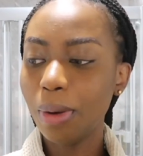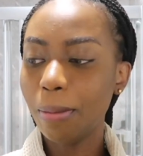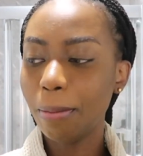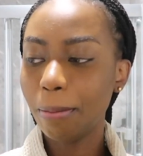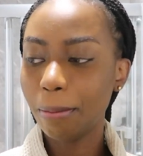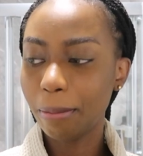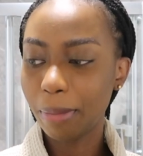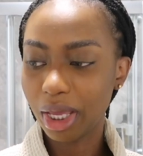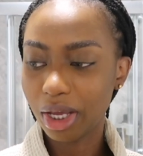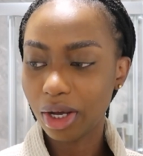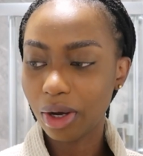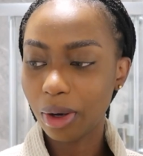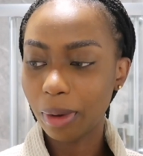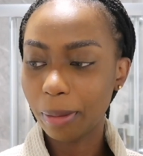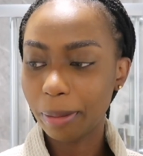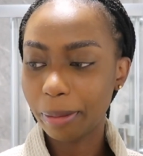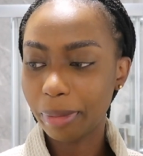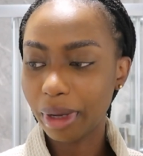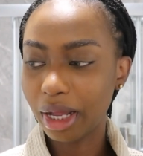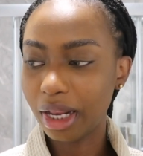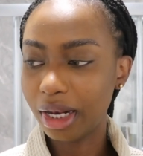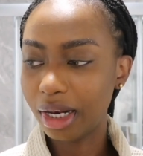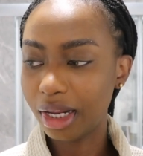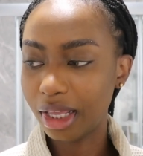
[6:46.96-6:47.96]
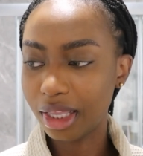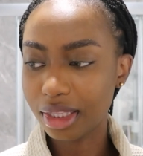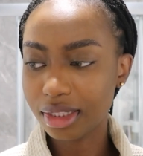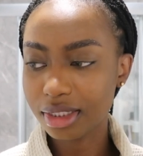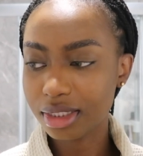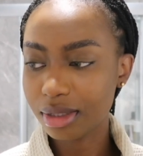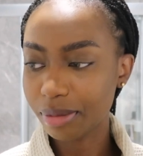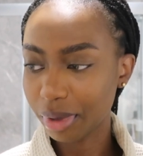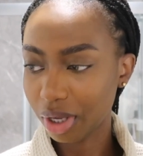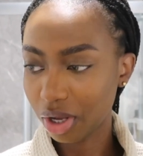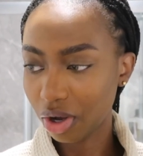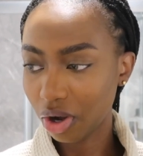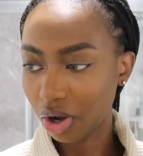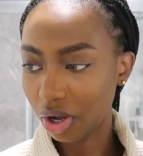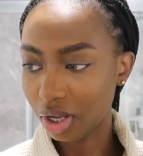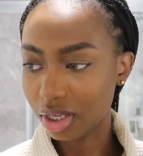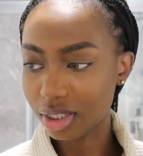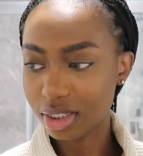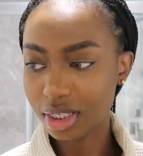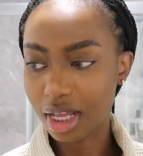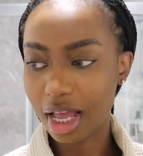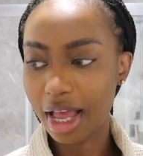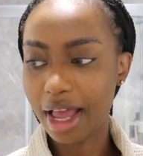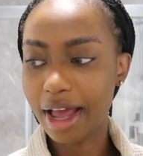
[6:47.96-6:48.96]
makeup palette
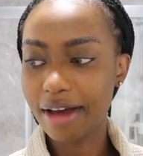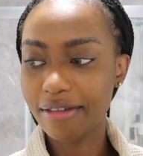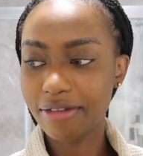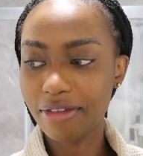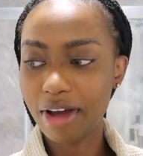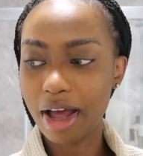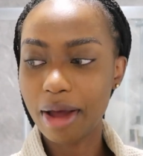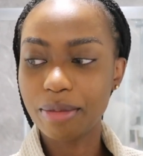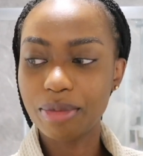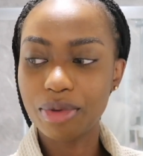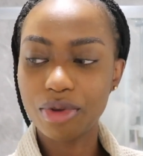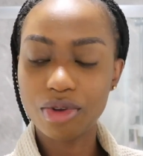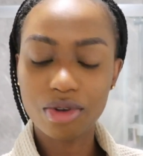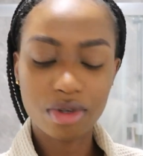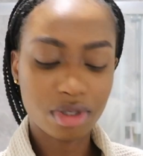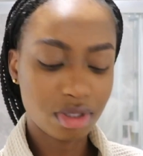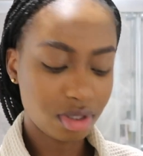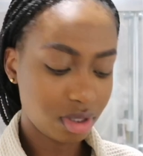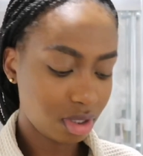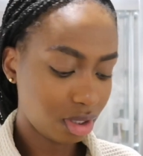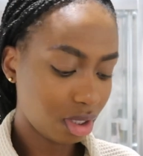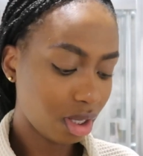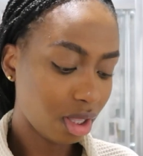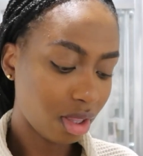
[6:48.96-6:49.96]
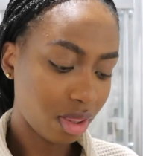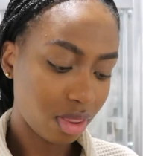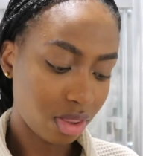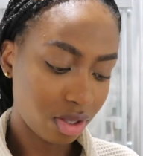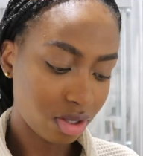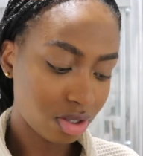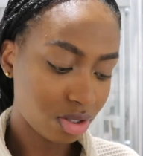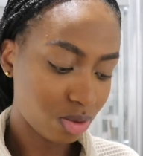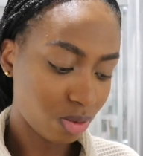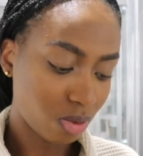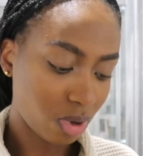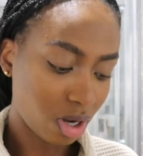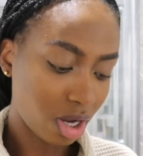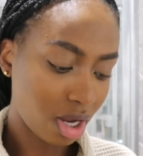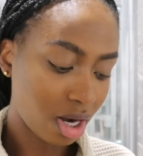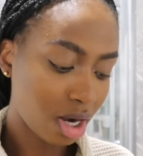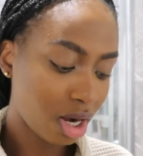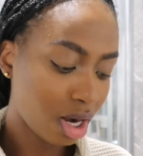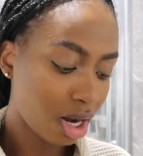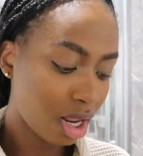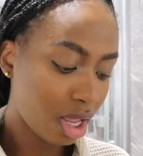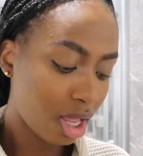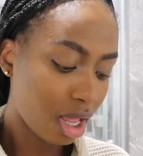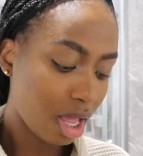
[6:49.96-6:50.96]
because I have abused this
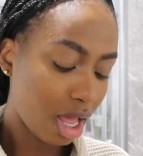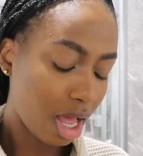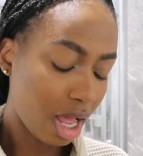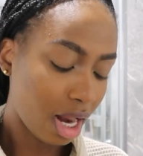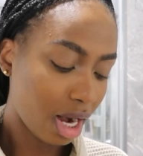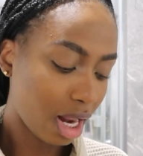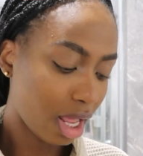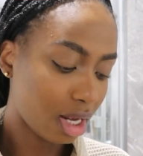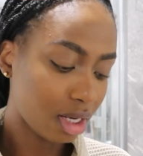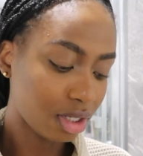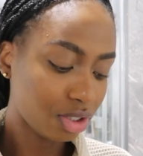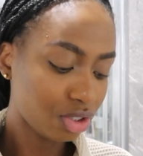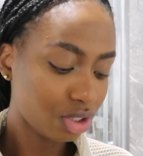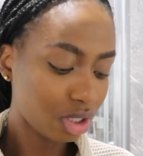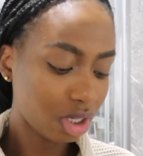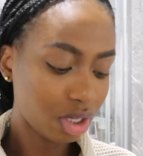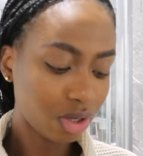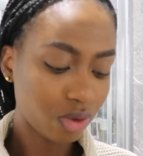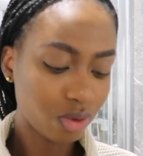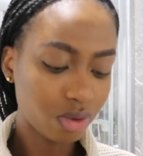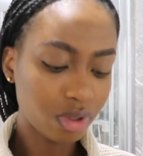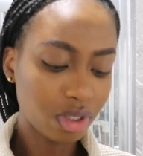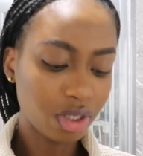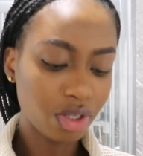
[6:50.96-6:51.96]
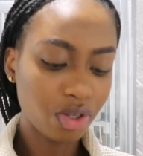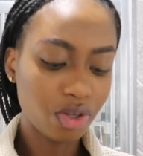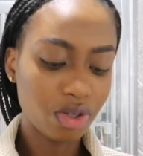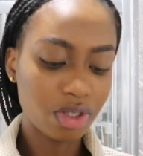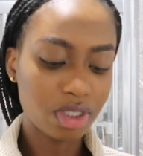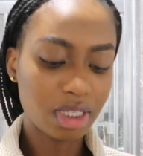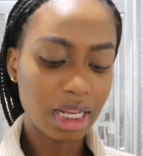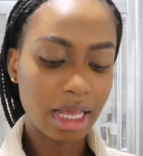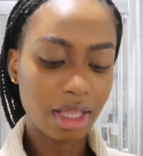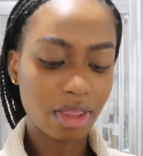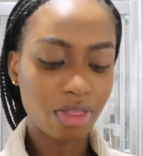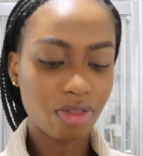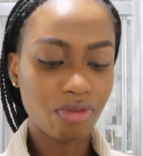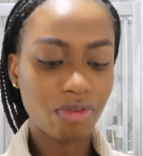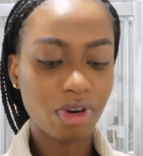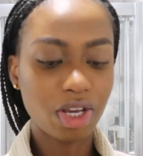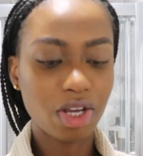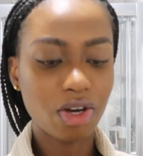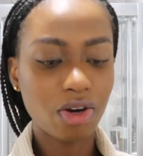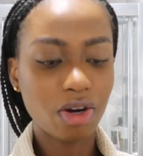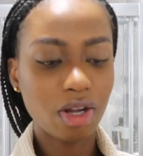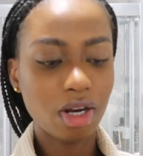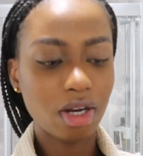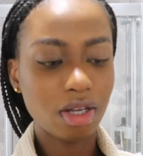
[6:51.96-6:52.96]
one, and I literally only use like 3
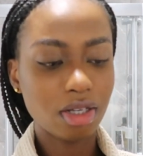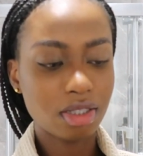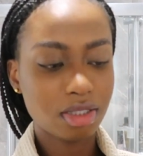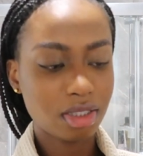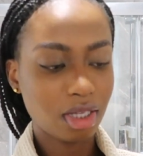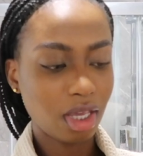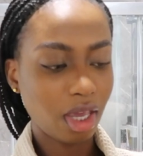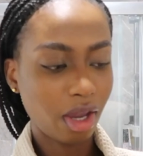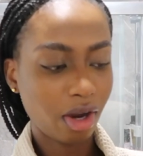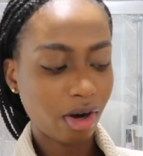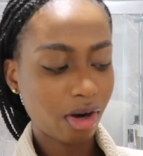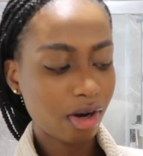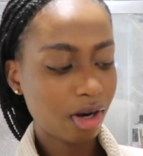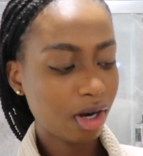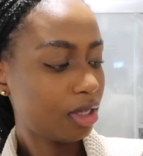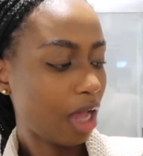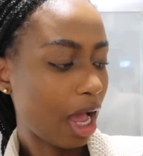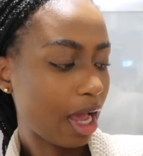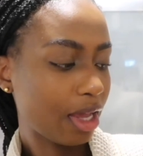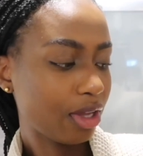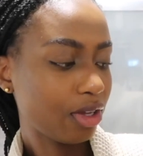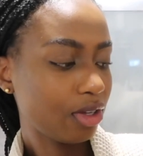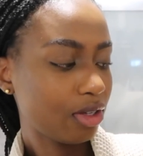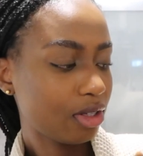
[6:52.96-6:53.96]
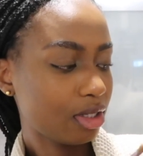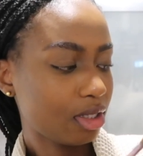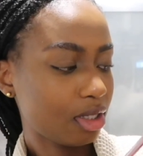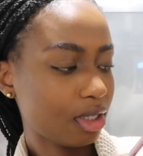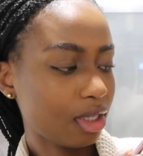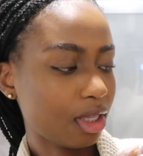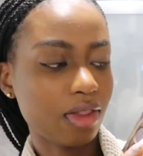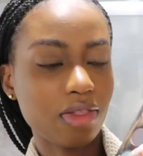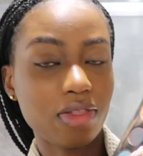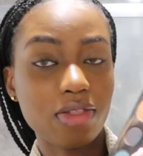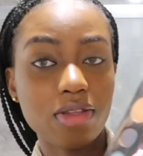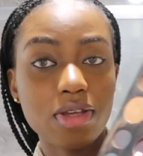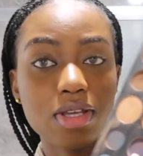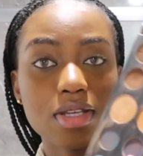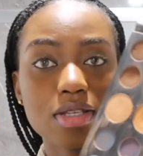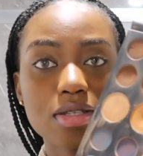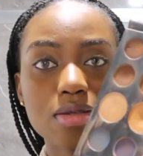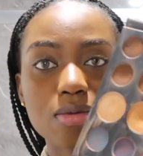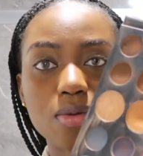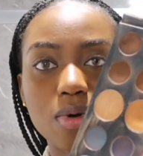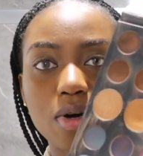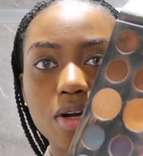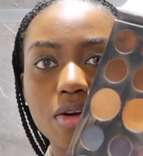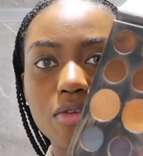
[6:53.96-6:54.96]
colors here. So I use
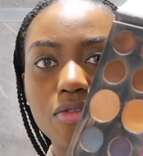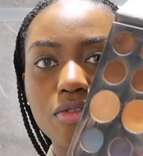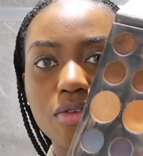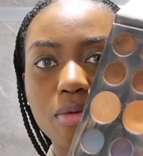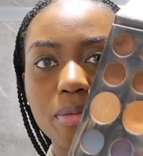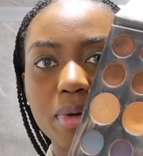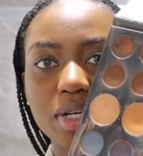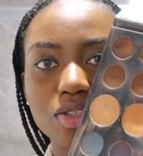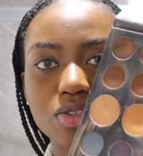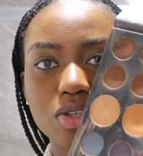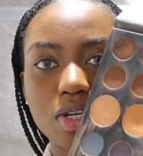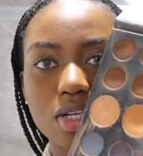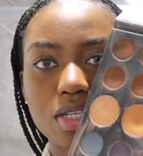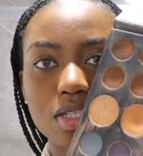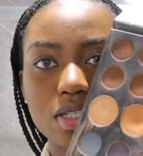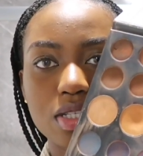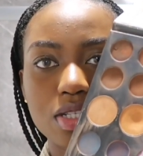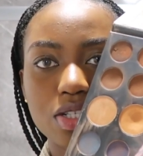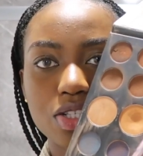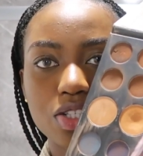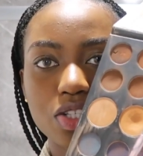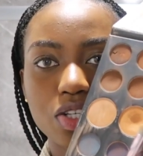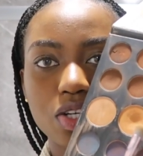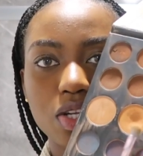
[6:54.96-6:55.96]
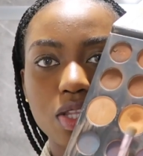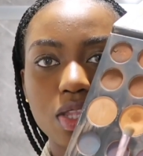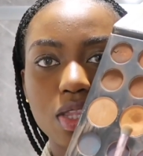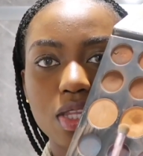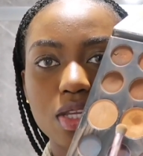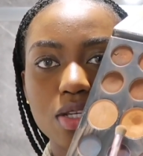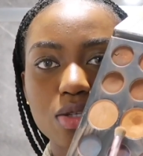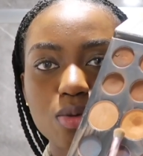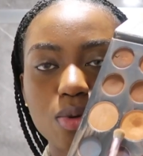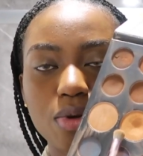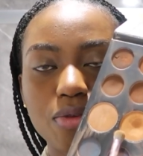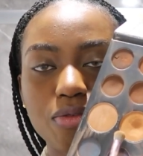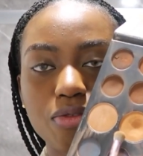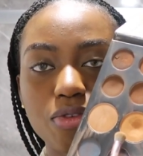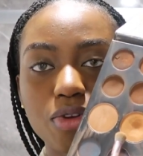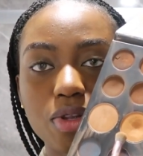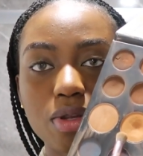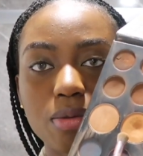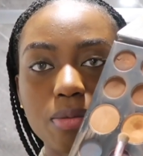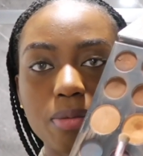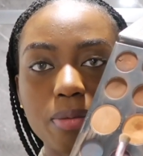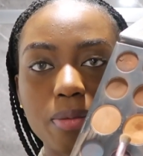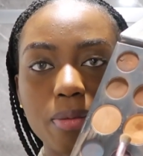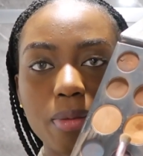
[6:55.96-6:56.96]
this one for my transition, this one for
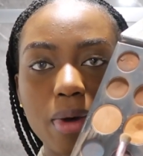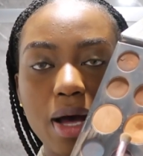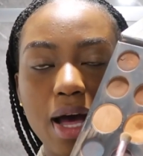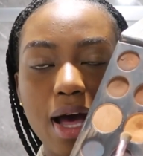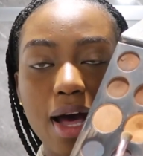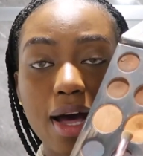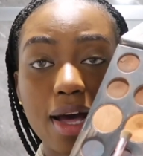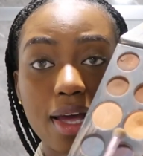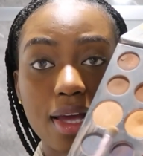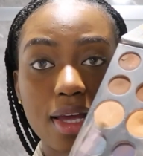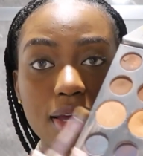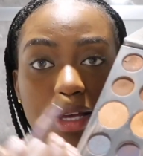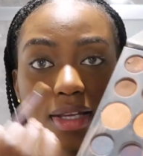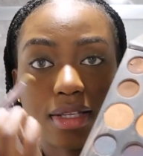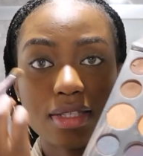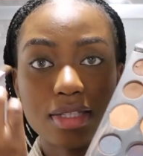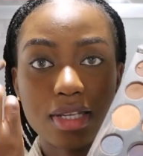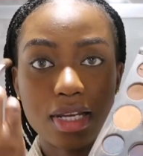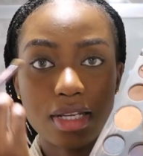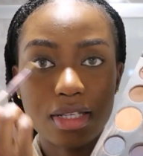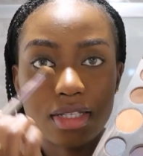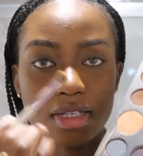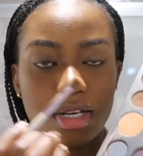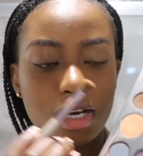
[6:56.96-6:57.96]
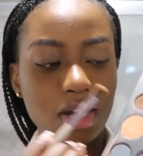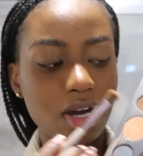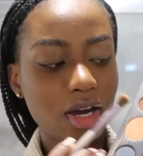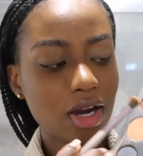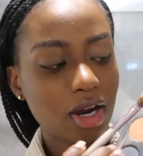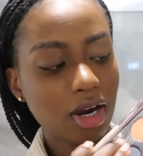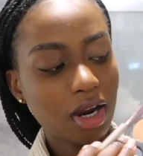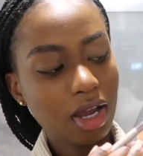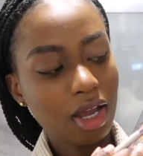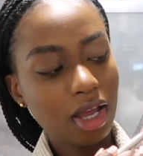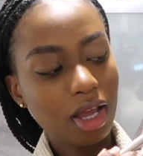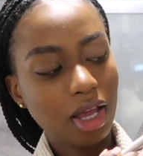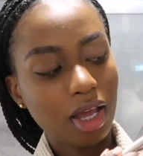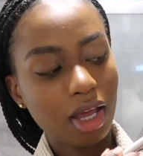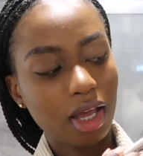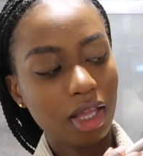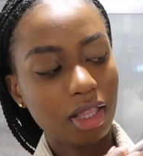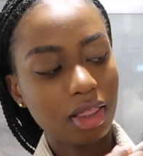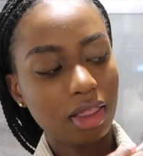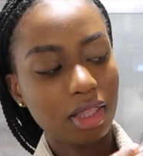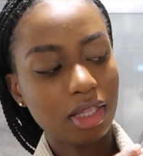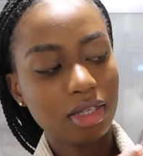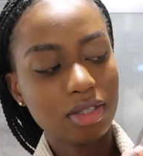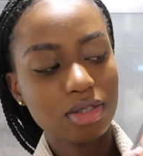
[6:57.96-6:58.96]
the eye center,
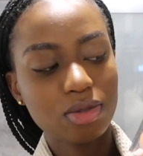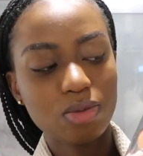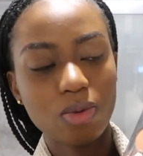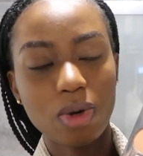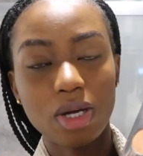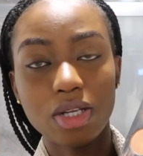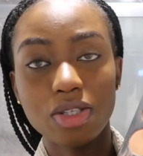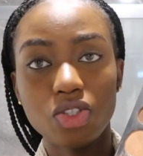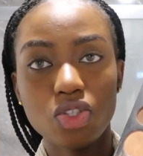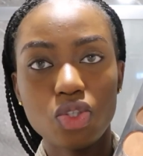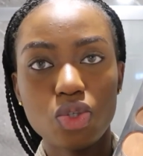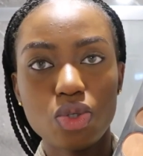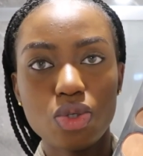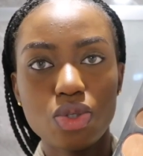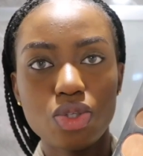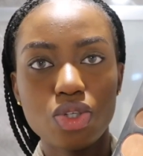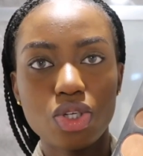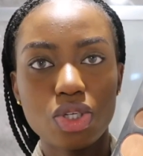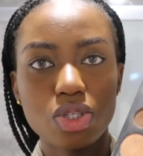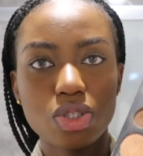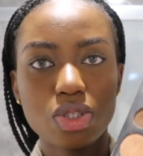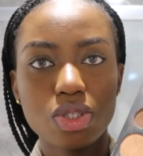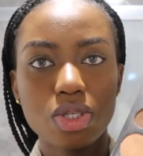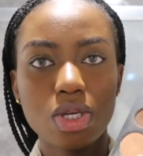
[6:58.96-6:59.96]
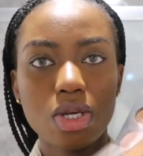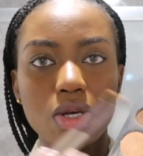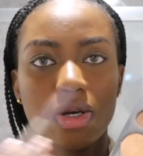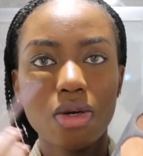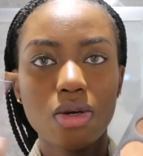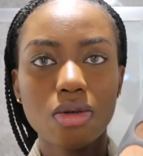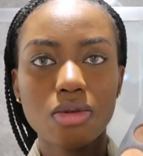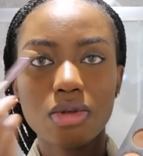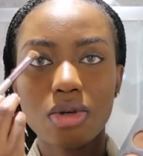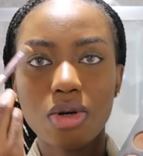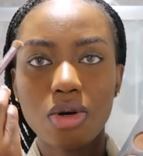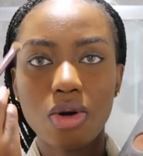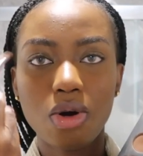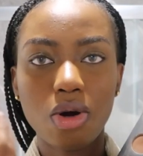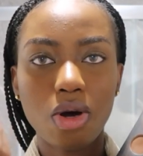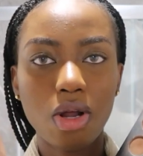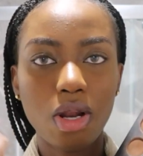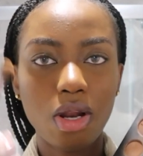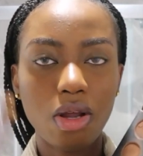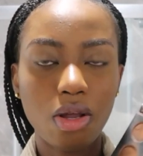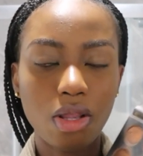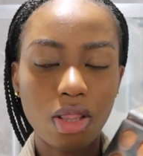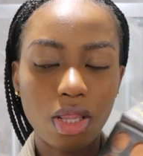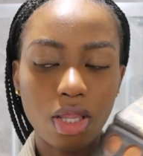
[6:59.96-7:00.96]
and this one to just
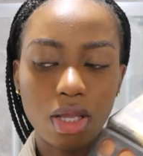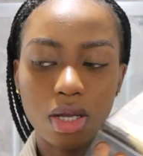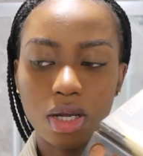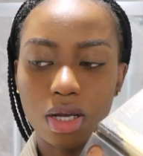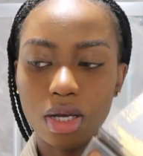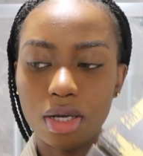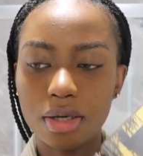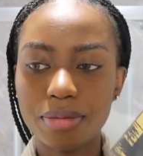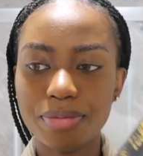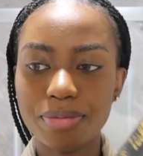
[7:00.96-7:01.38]
color the